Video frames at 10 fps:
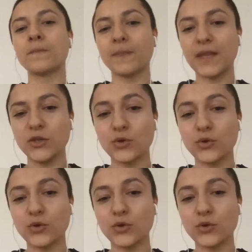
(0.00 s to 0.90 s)
you
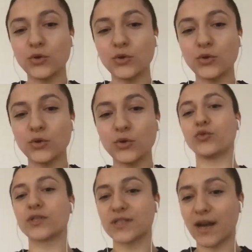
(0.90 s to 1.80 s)
can see exactly
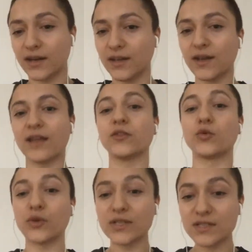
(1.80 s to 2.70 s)
what you are signing, and
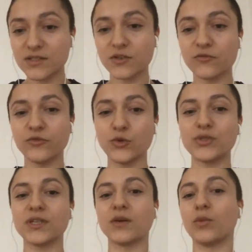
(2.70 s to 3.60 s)
the risks of
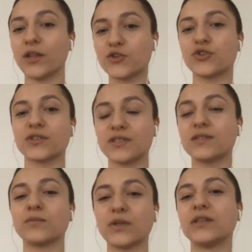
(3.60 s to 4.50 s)
using a
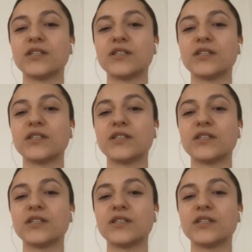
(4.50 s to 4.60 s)
malicious,